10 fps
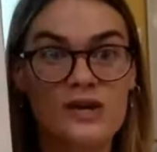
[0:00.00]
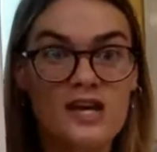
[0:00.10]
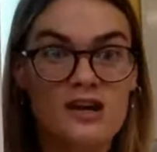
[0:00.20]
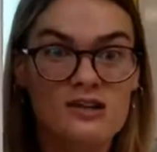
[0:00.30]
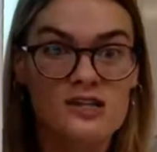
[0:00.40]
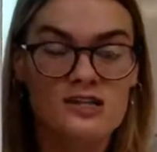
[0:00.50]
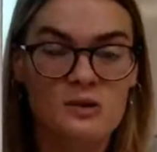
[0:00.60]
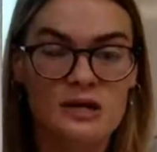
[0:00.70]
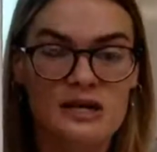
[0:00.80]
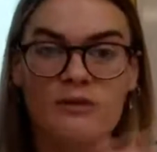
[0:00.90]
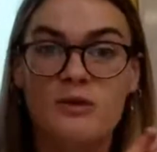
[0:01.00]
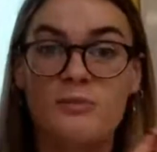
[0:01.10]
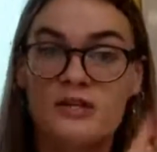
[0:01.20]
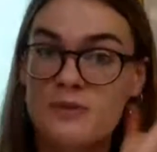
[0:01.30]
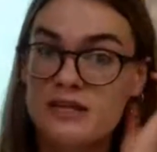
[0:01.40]
hear this story from the
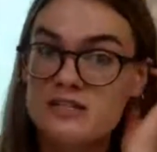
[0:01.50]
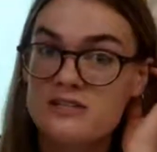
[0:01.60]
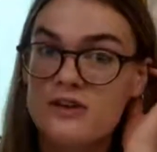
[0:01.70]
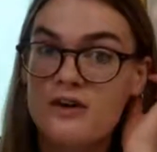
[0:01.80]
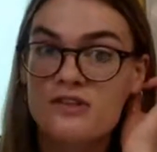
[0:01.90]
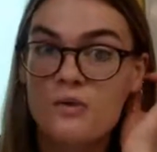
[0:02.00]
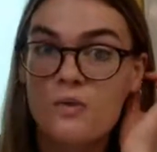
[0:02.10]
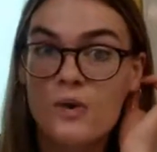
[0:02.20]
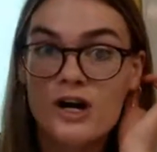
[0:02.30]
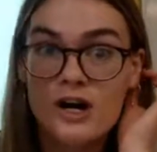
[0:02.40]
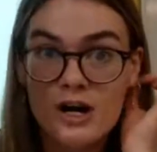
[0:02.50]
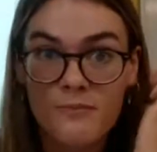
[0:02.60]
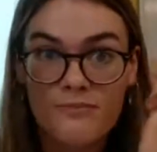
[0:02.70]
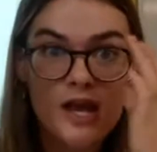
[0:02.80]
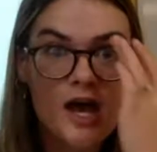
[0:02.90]
perspective of the
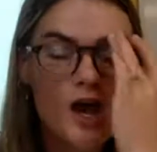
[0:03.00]
worm,